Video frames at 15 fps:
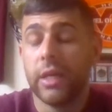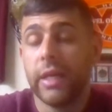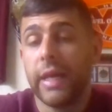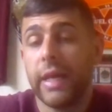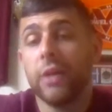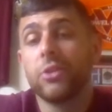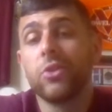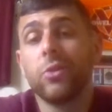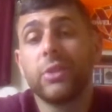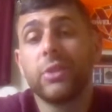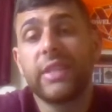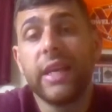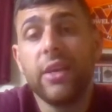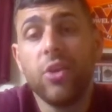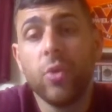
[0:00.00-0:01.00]
Arizona
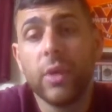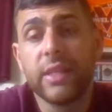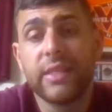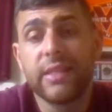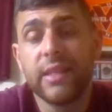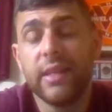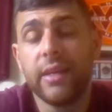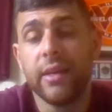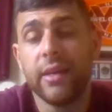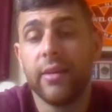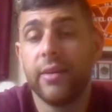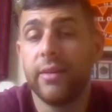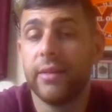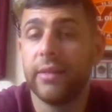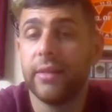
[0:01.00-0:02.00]
State, USC.
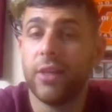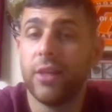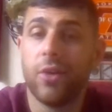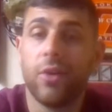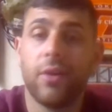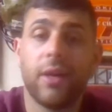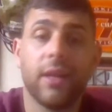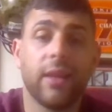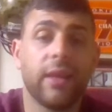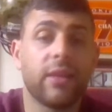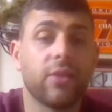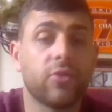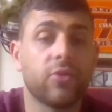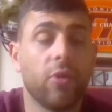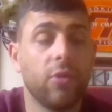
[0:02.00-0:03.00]
I
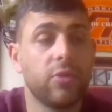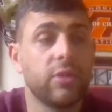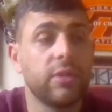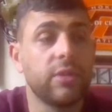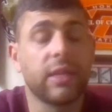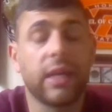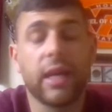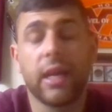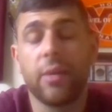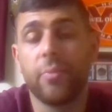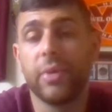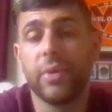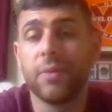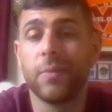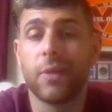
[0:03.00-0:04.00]
like the Trojans. I kind
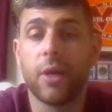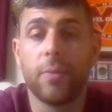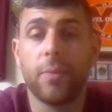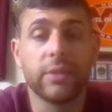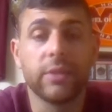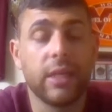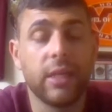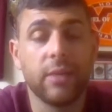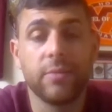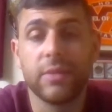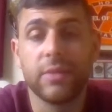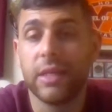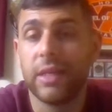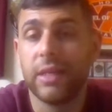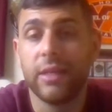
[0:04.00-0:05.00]
of picked them a couple
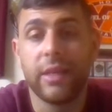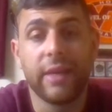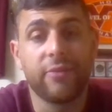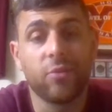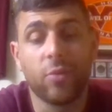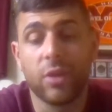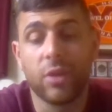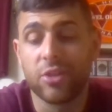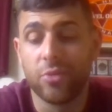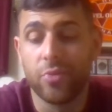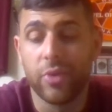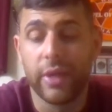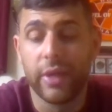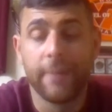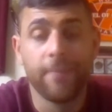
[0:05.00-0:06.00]
times, and after watching
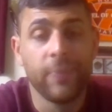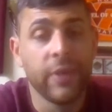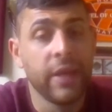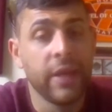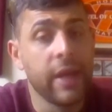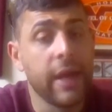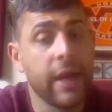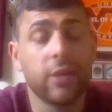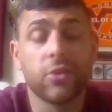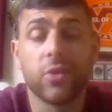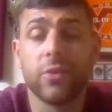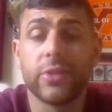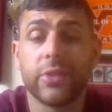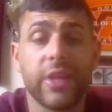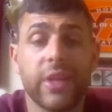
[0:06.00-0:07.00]
them play,
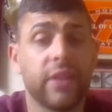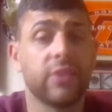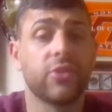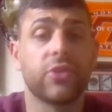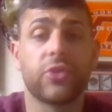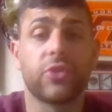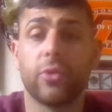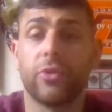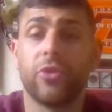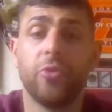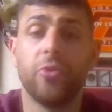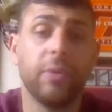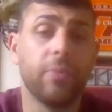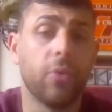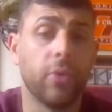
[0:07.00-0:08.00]
Arizona State can just score too
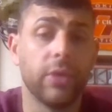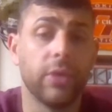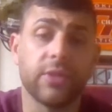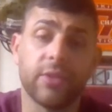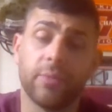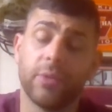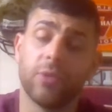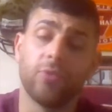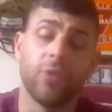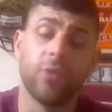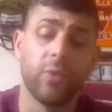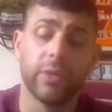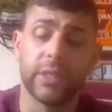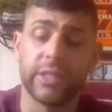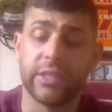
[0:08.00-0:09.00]
many points. I'm going to
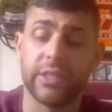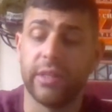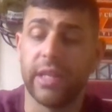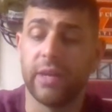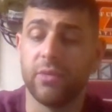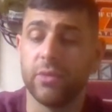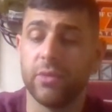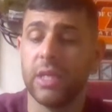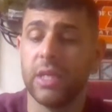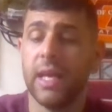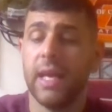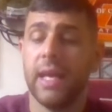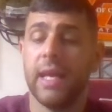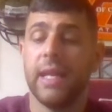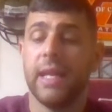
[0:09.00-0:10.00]
roll with the Sun Devils.
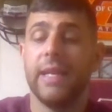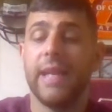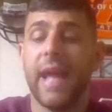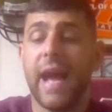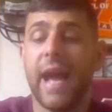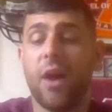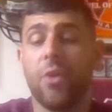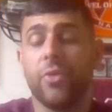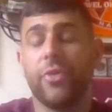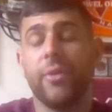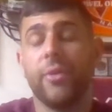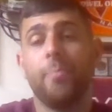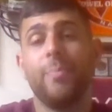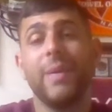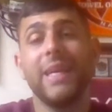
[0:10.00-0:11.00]
Now, the
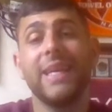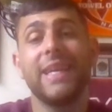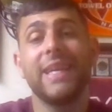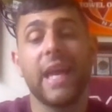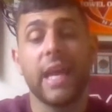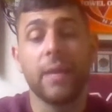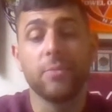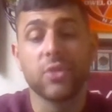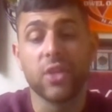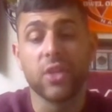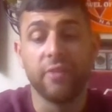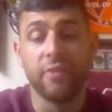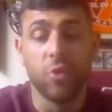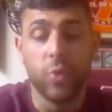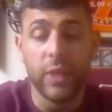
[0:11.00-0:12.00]
big games
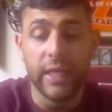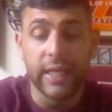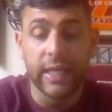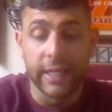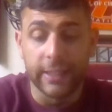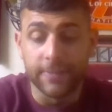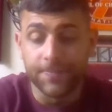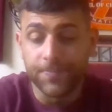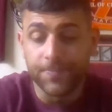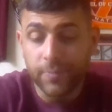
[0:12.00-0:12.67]
of the weekend.